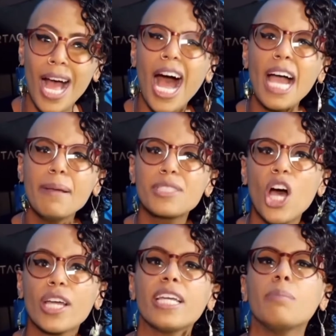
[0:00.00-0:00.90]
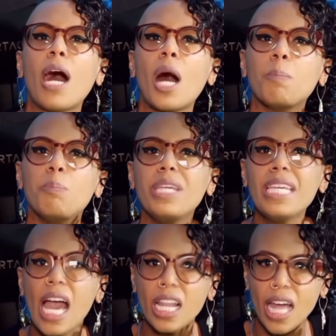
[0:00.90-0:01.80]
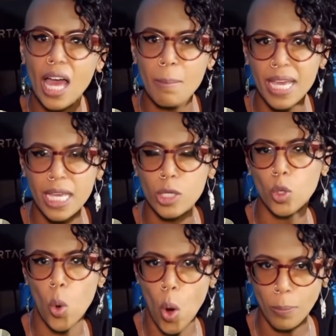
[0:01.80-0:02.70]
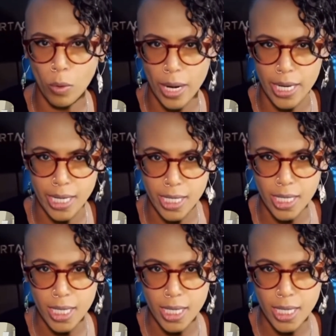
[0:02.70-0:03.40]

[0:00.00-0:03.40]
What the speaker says: I'm talking about BLM Incorporated,